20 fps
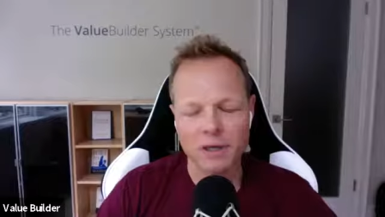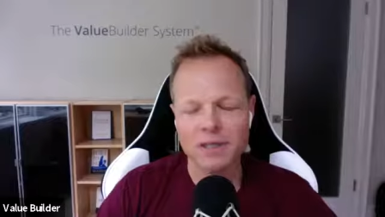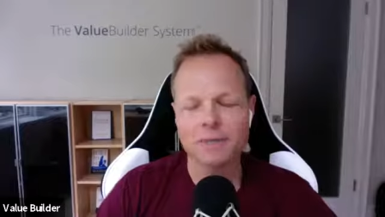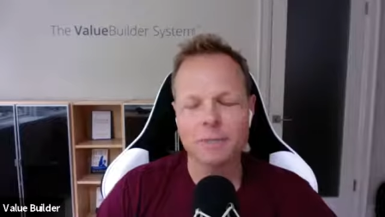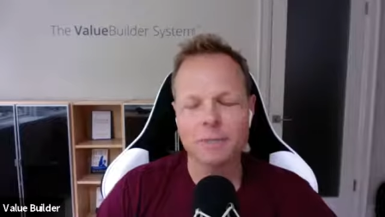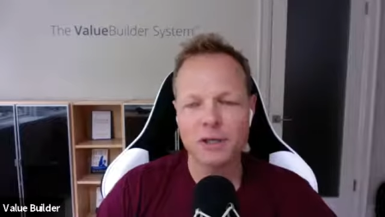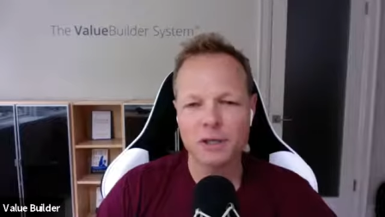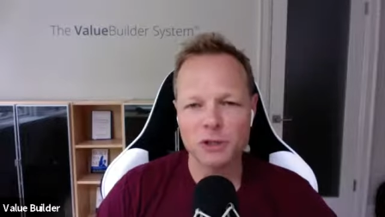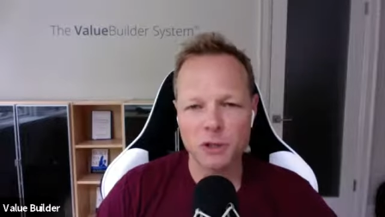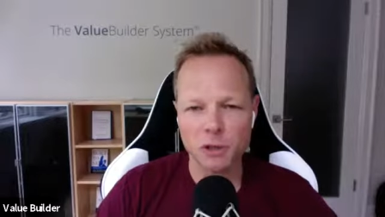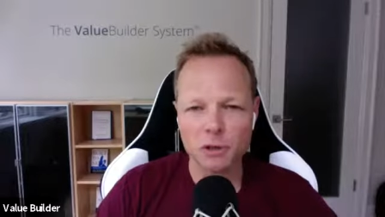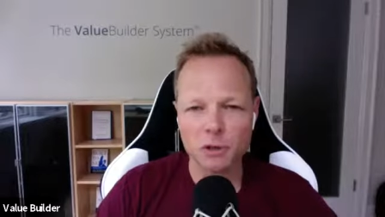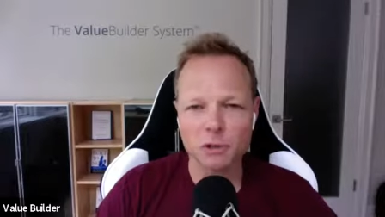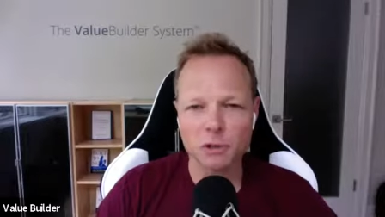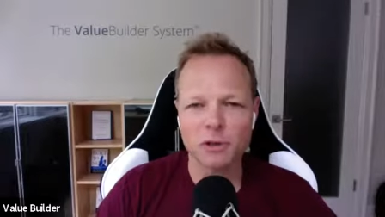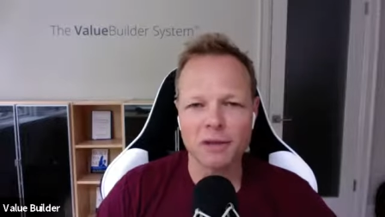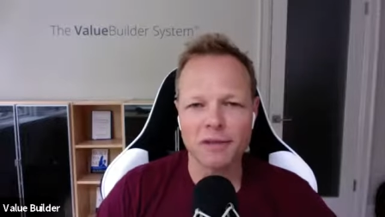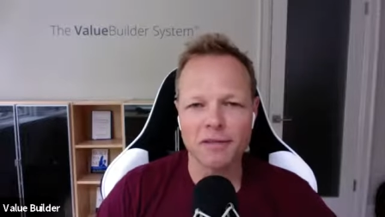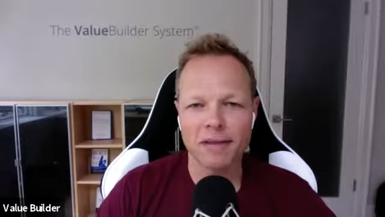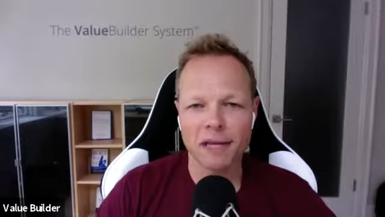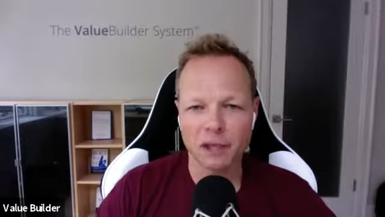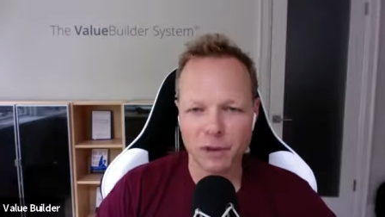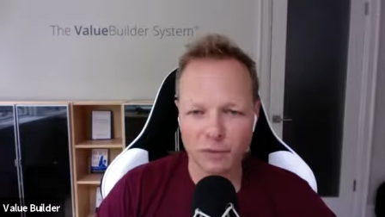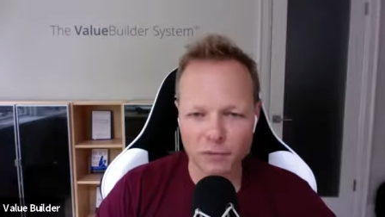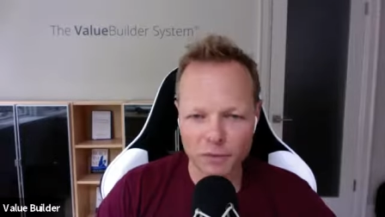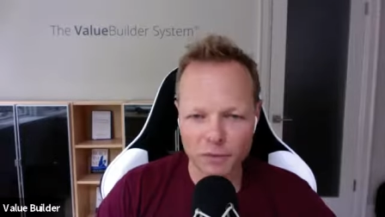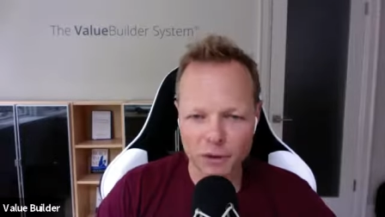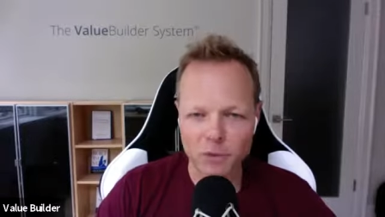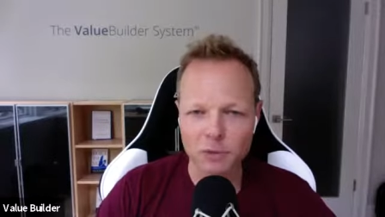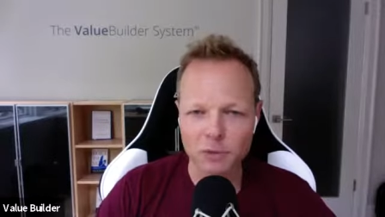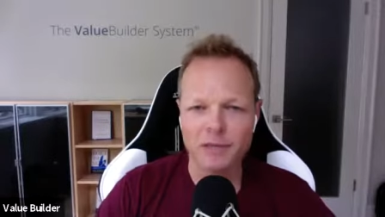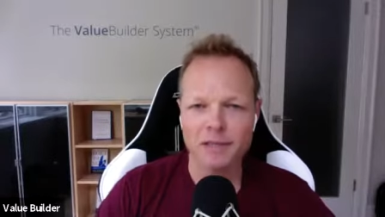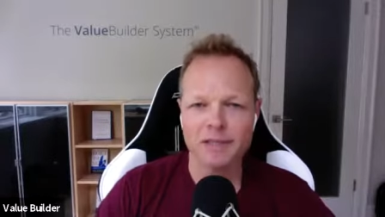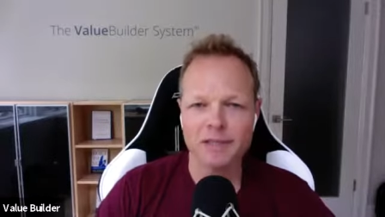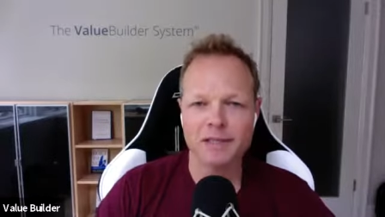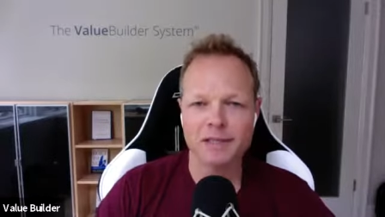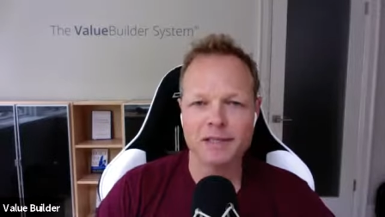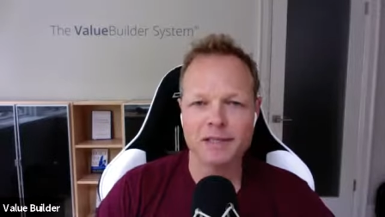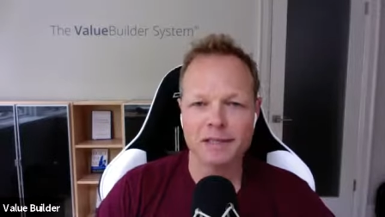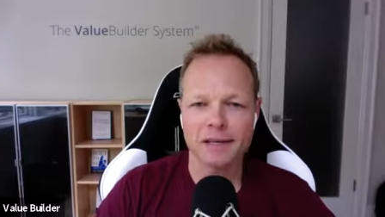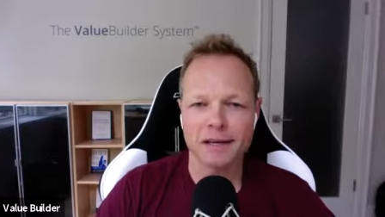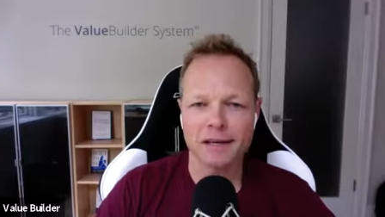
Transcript: to meet you and thank you for doing this.